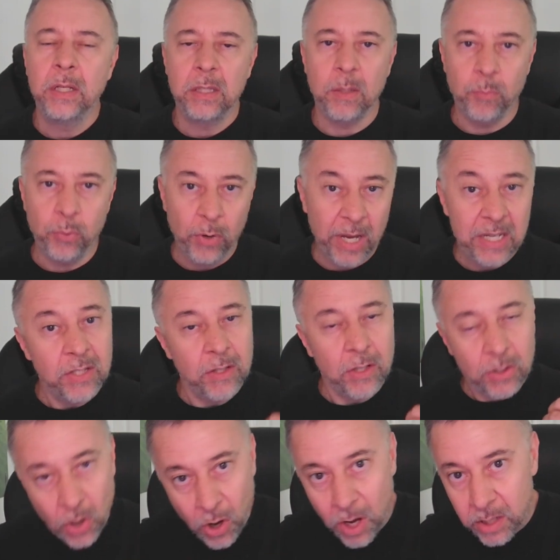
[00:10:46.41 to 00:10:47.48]
The price and
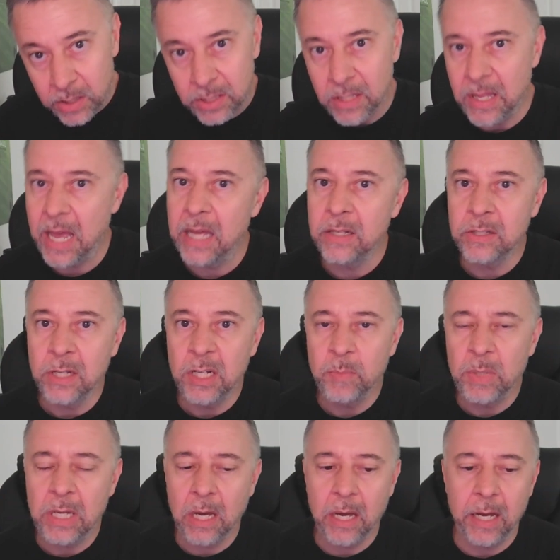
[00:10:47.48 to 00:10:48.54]
the cost of that is going to
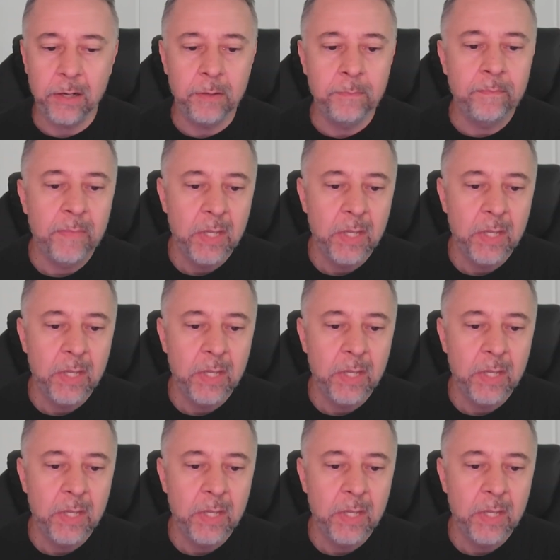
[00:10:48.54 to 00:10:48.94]
be higher.